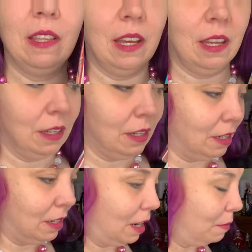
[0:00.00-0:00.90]
that,
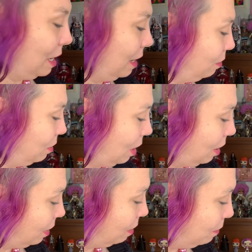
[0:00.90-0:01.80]
I mean, I don't
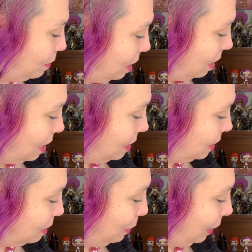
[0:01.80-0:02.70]
call them, it
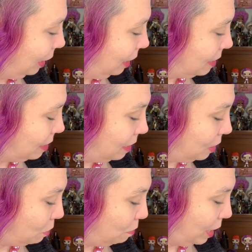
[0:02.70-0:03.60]
says blanket
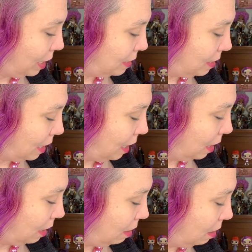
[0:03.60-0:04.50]
stitch
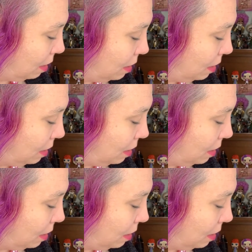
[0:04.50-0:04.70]
basting, and